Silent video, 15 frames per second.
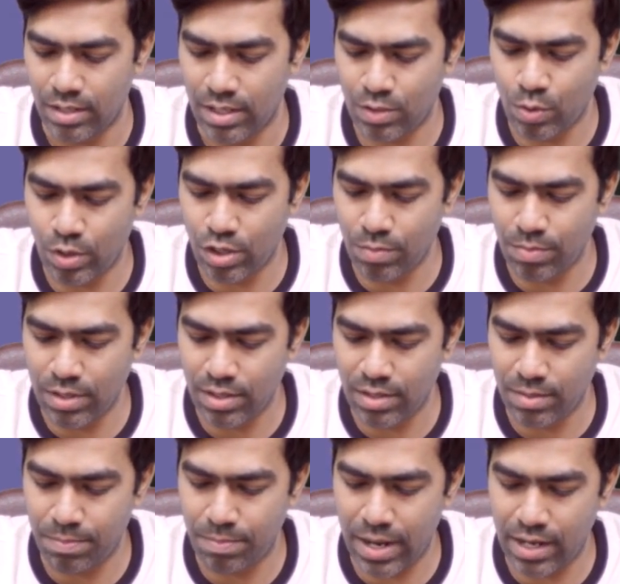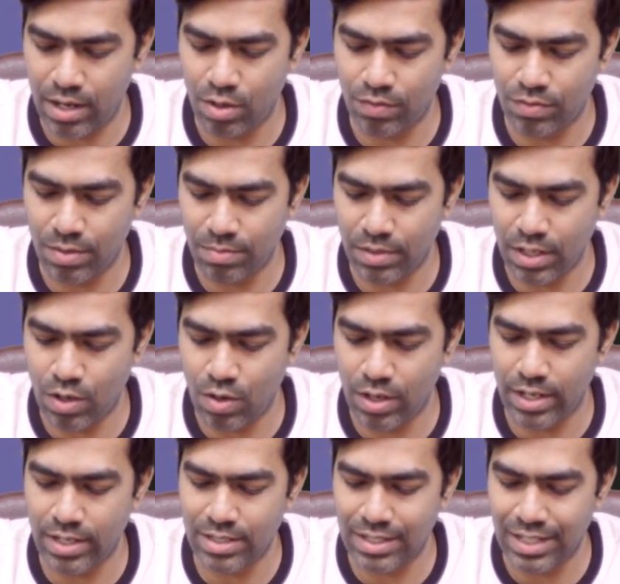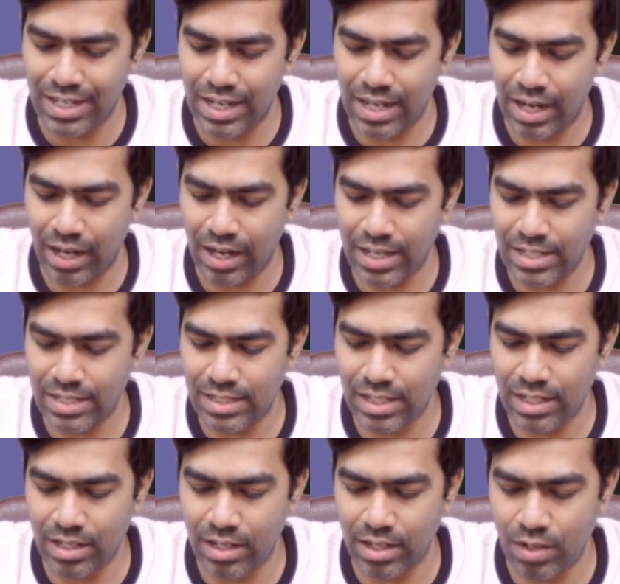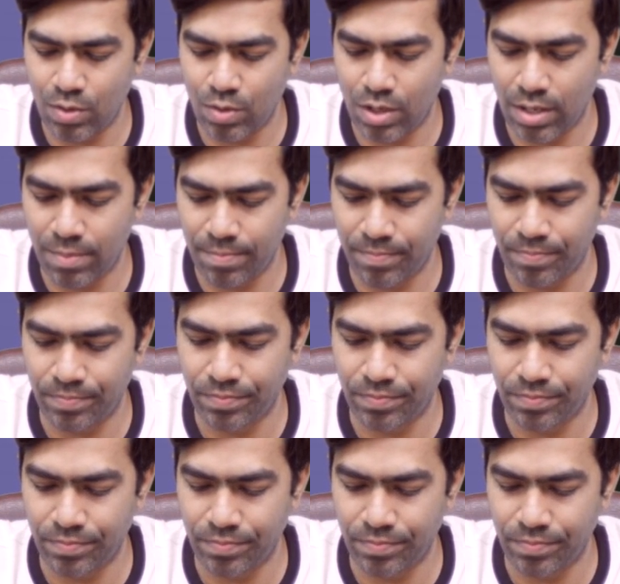there's going to be a pattern of something called as rising renogram